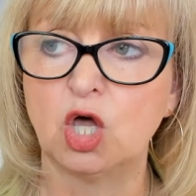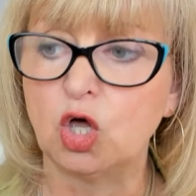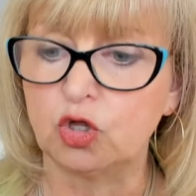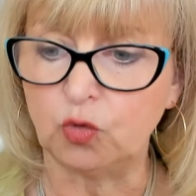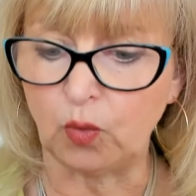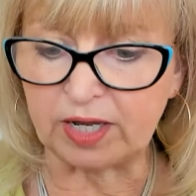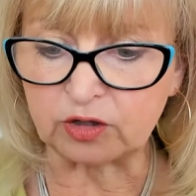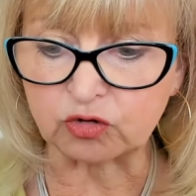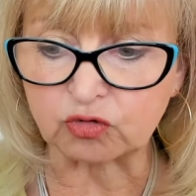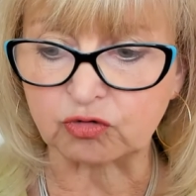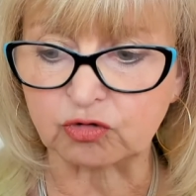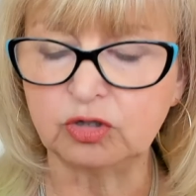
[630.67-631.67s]
The way
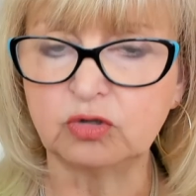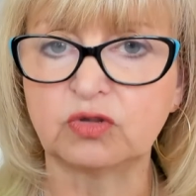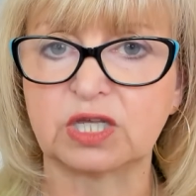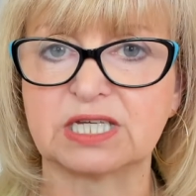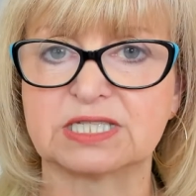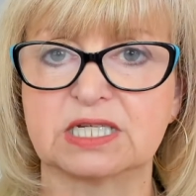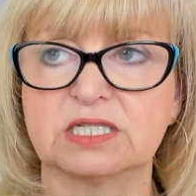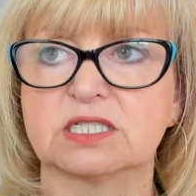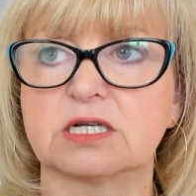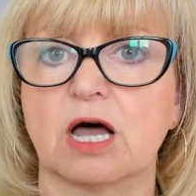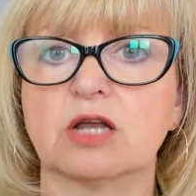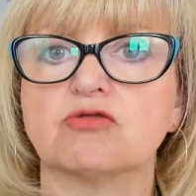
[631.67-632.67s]
through this is
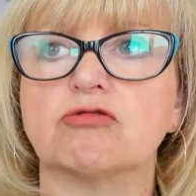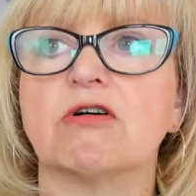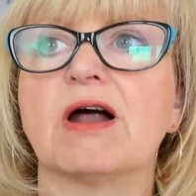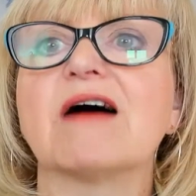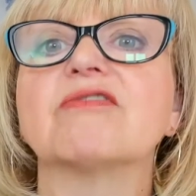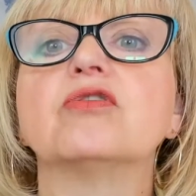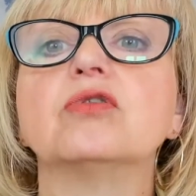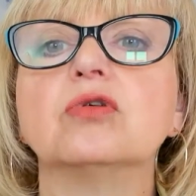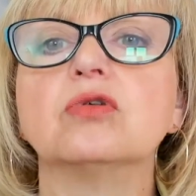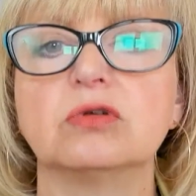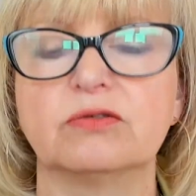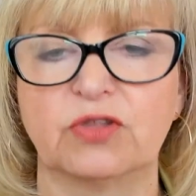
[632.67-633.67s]
to unravel
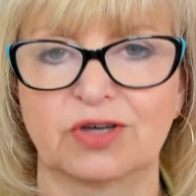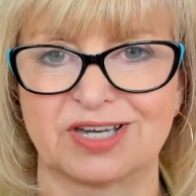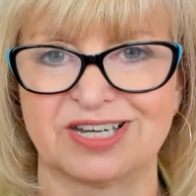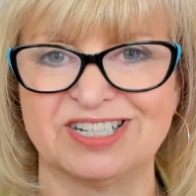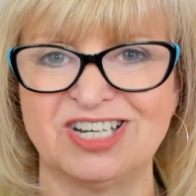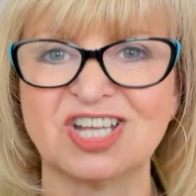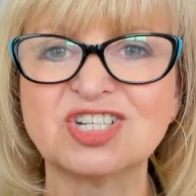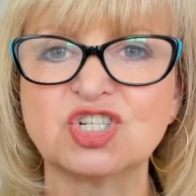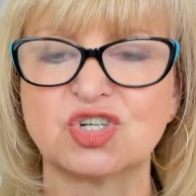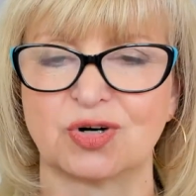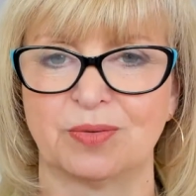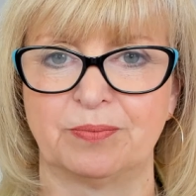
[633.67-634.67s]
all of the
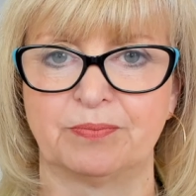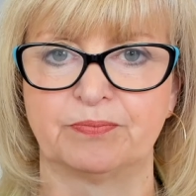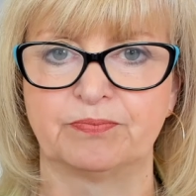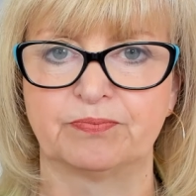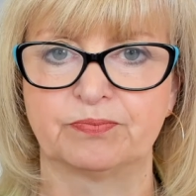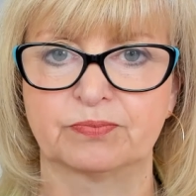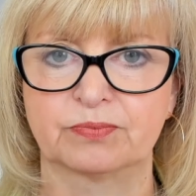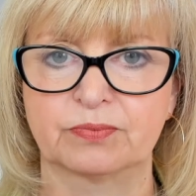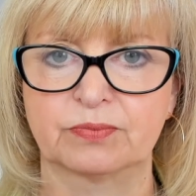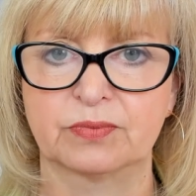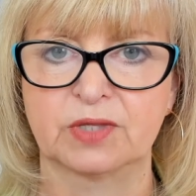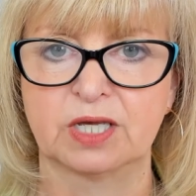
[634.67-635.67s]
conundrum
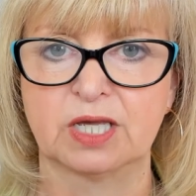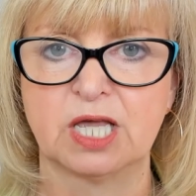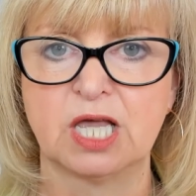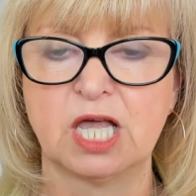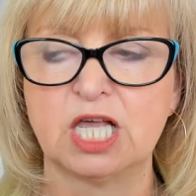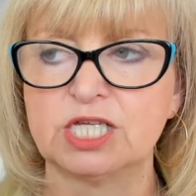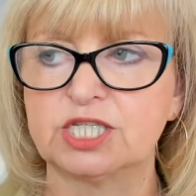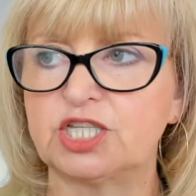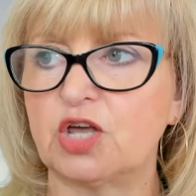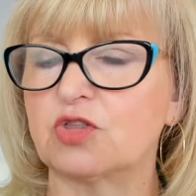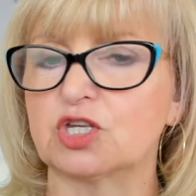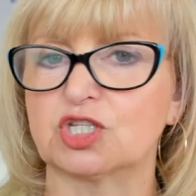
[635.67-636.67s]

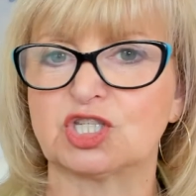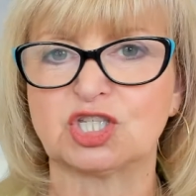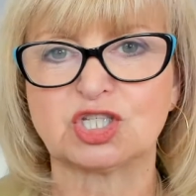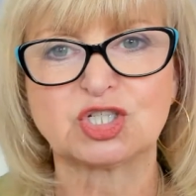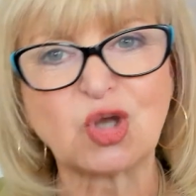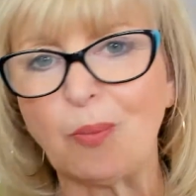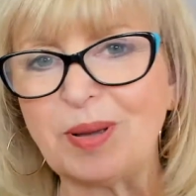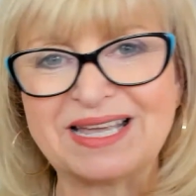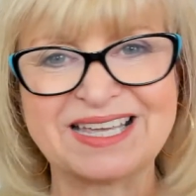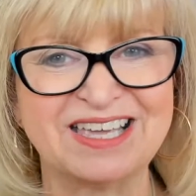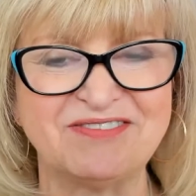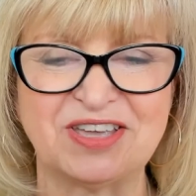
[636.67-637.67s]
so that stopping
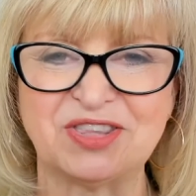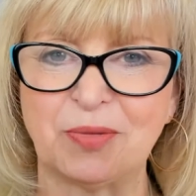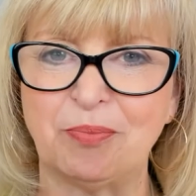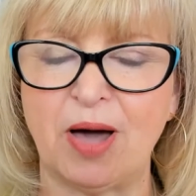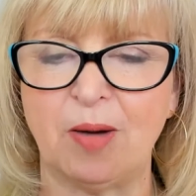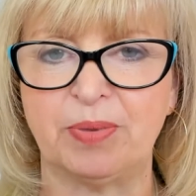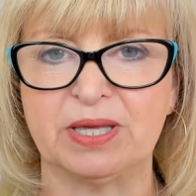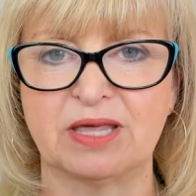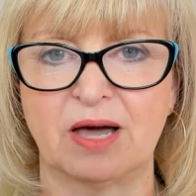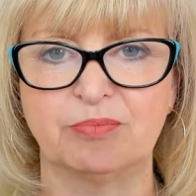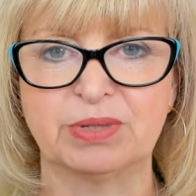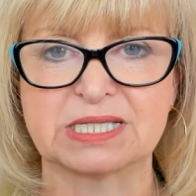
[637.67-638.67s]
giving the puppy
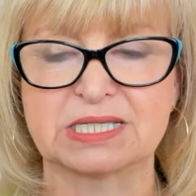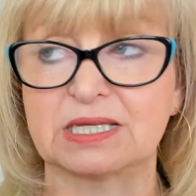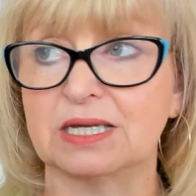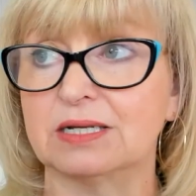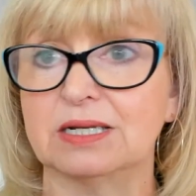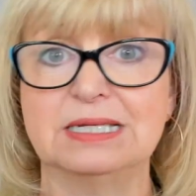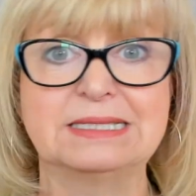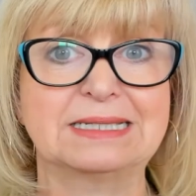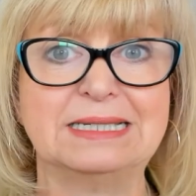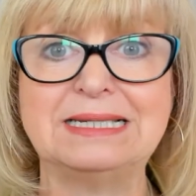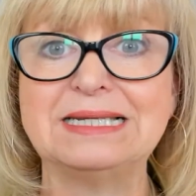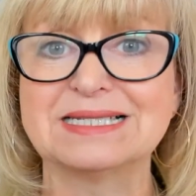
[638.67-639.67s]
that biscuit is
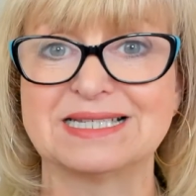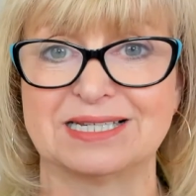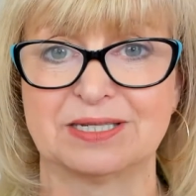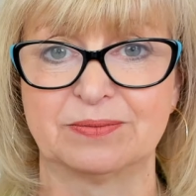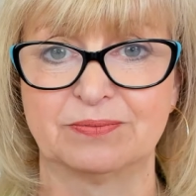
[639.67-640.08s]
easy.